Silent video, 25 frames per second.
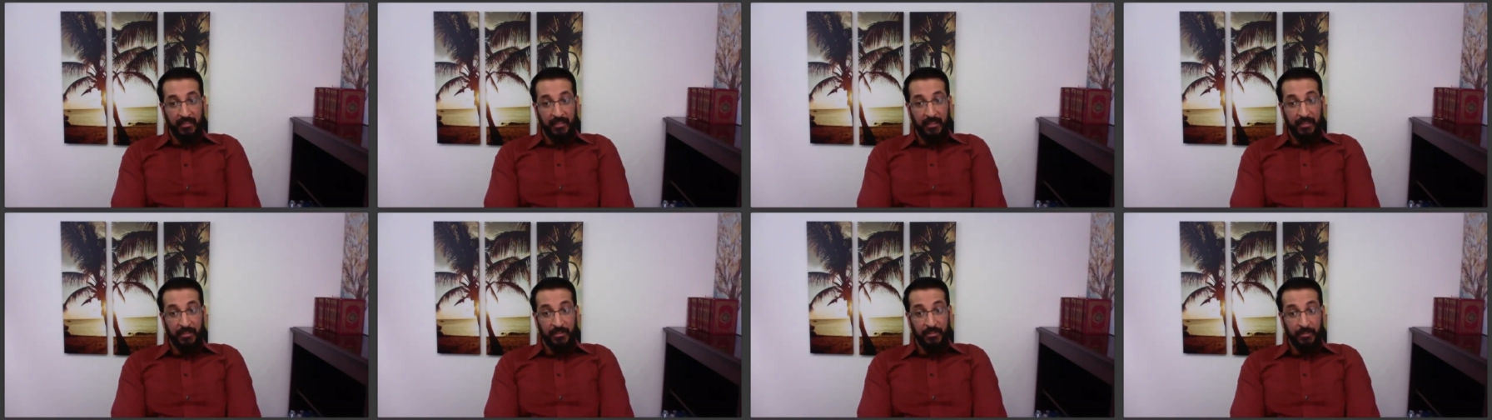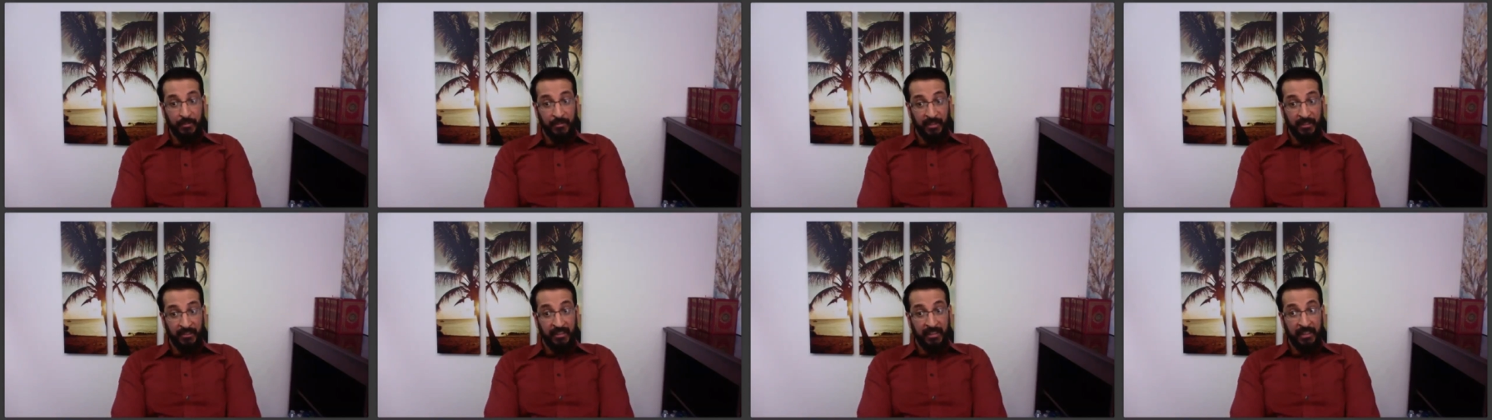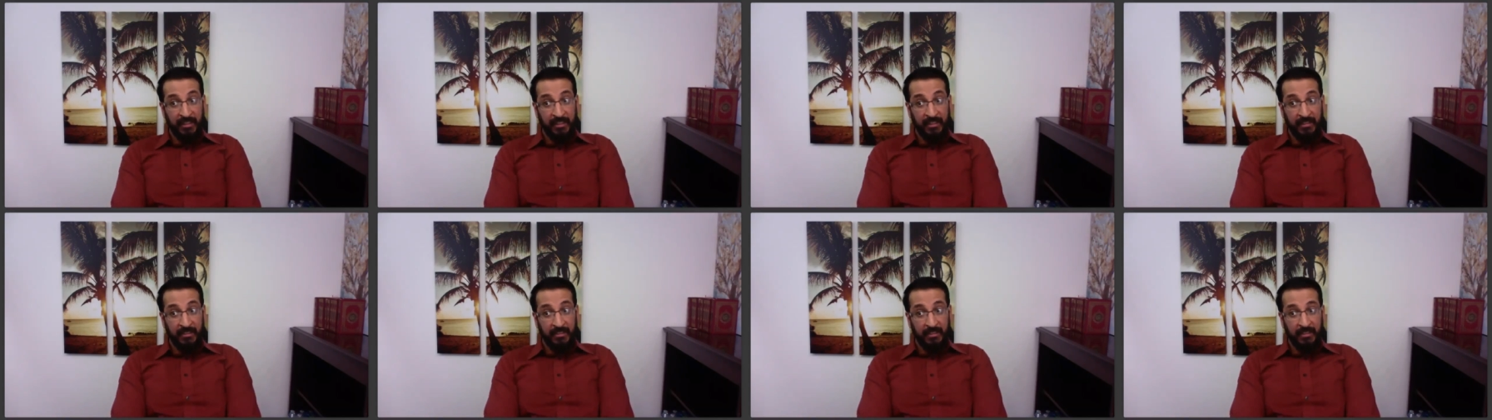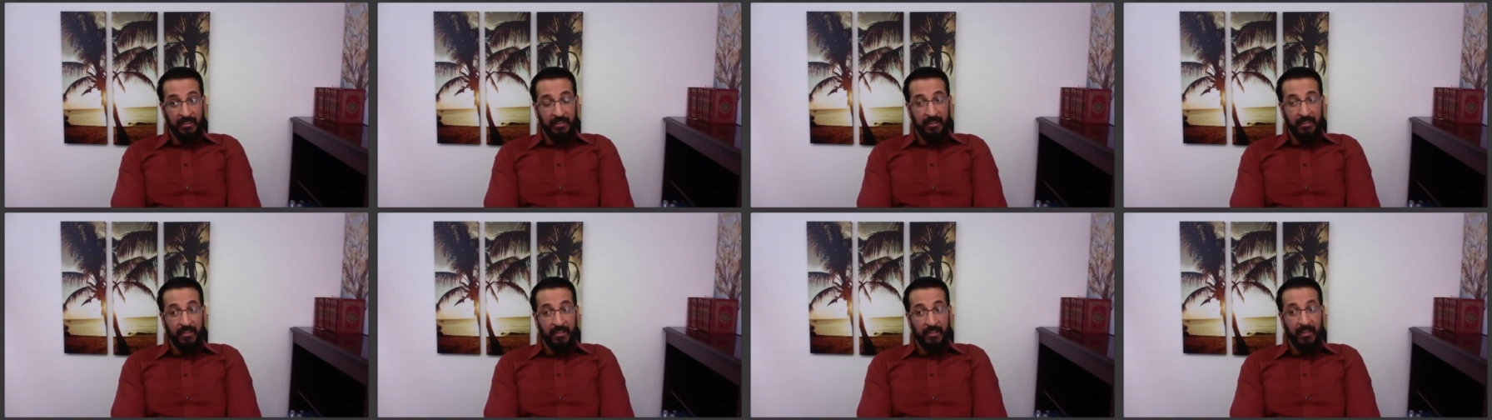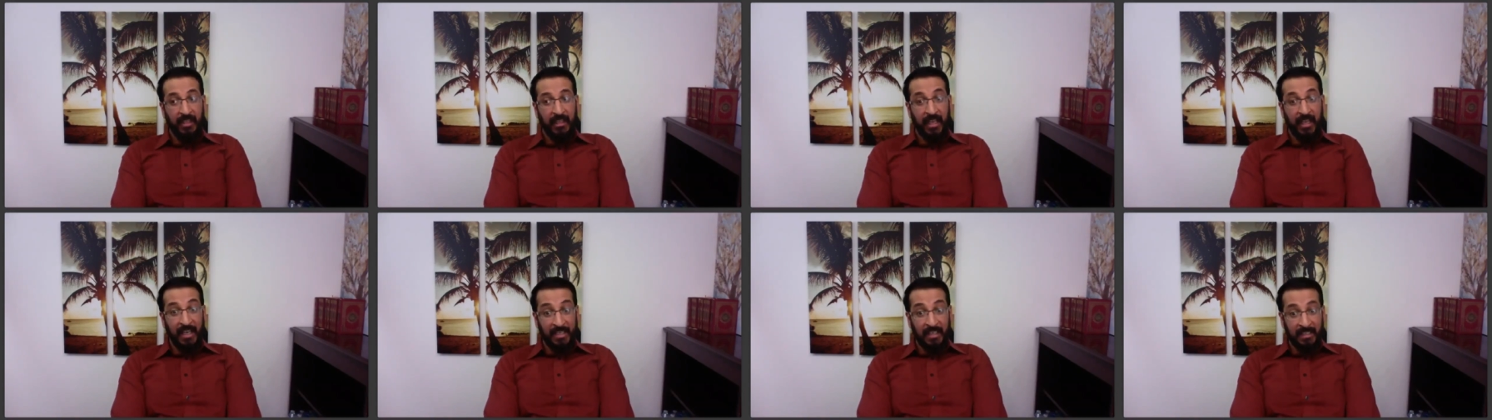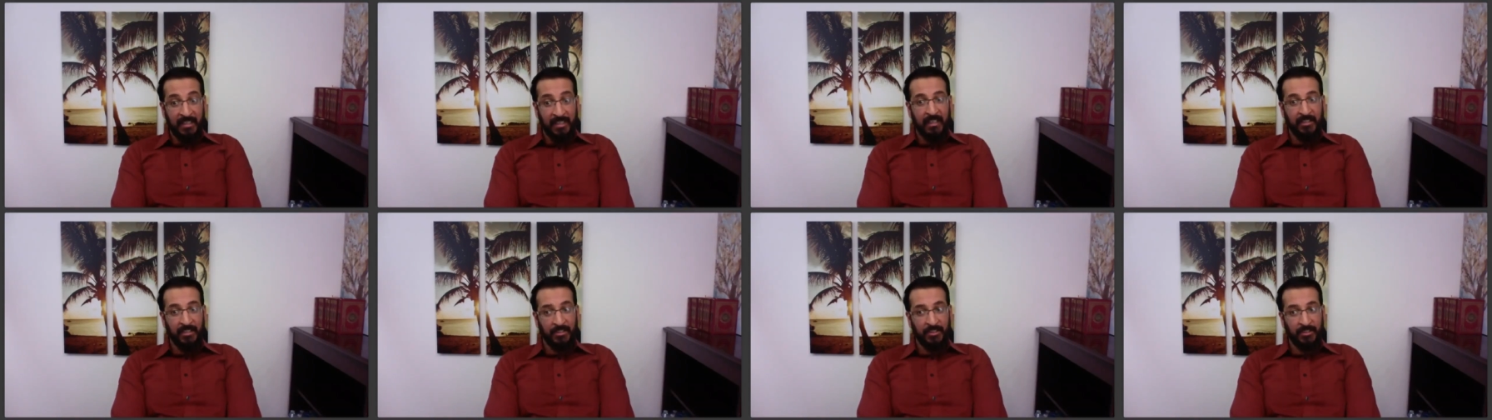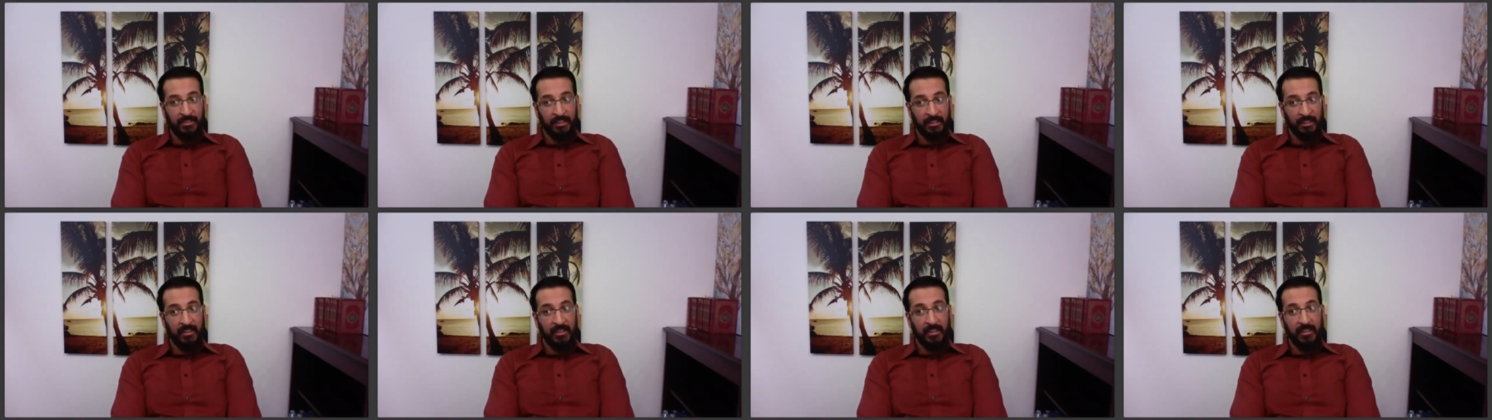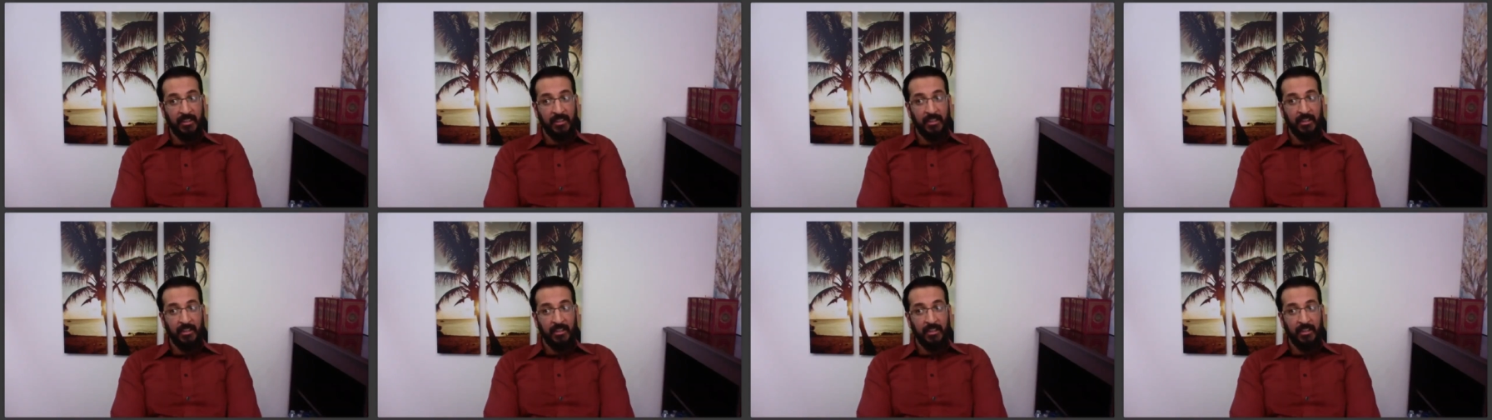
That was in Baghdad, 80 Hijri.